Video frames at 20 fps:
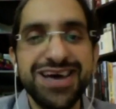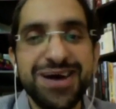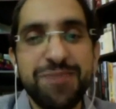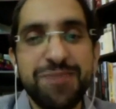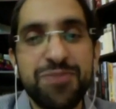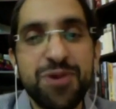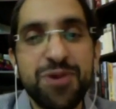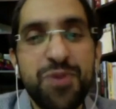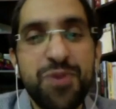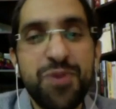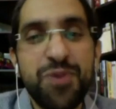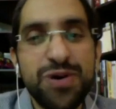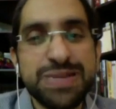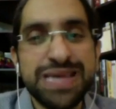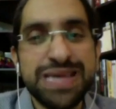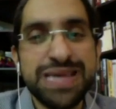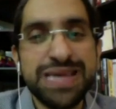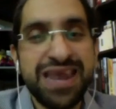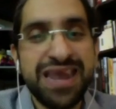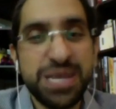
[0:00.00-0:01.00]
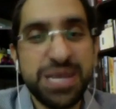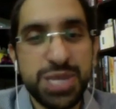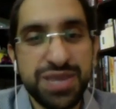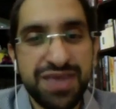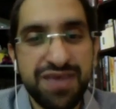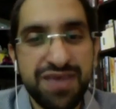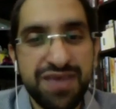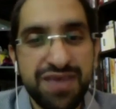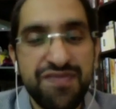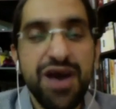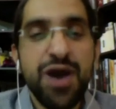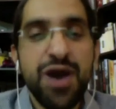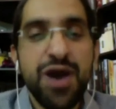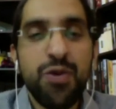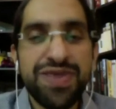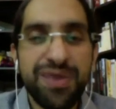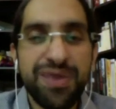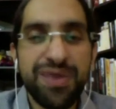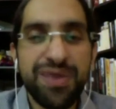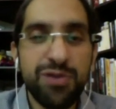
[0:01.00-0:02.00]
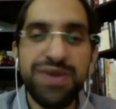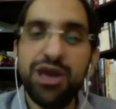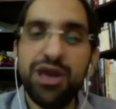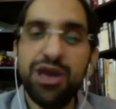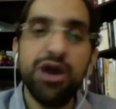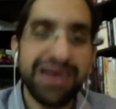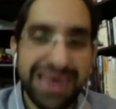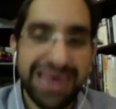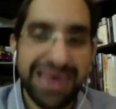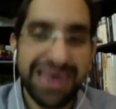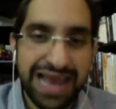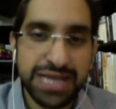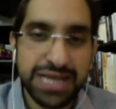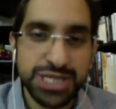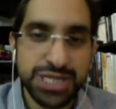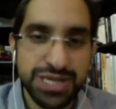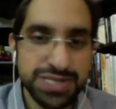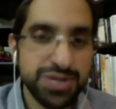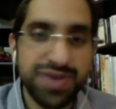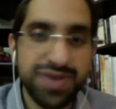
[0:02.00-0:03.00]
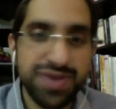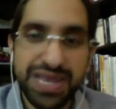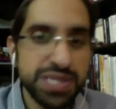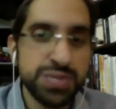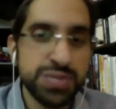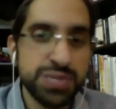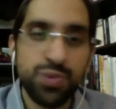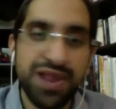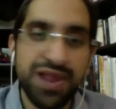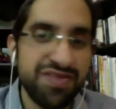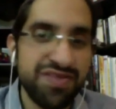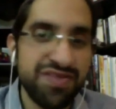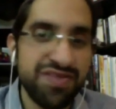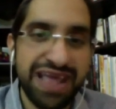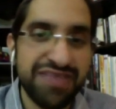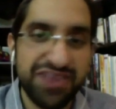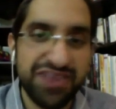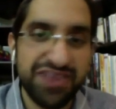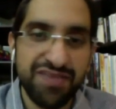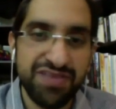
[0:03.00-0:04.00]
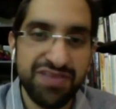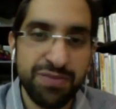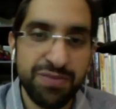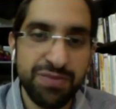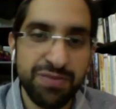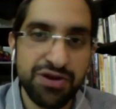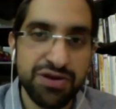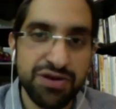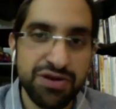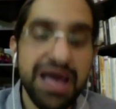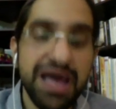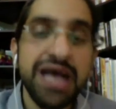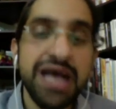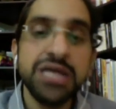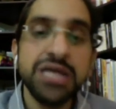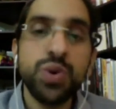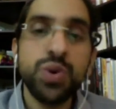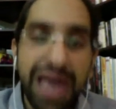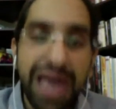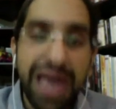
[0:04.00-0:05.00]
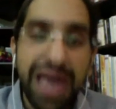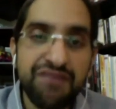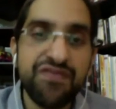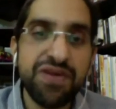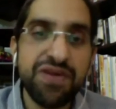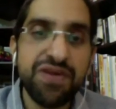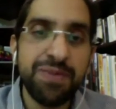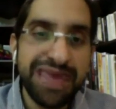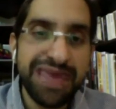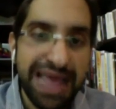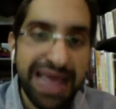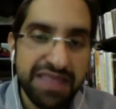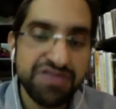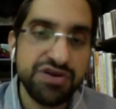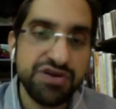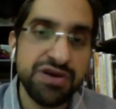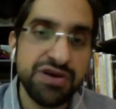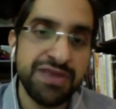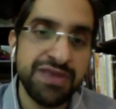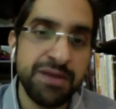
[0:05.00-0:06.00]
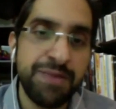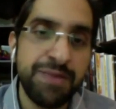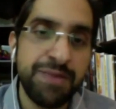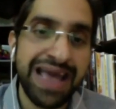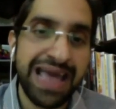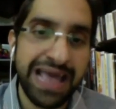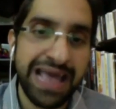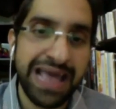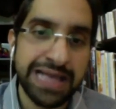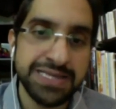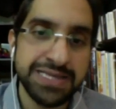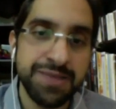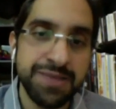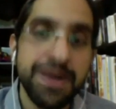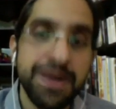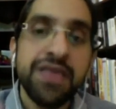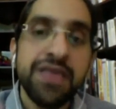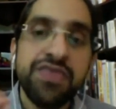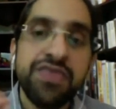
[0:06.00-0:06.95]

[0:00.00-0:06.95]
propose an initiative where there would be early elections. So they just wanted to get rid of the Brotherhood. So everybody had turned their back against them.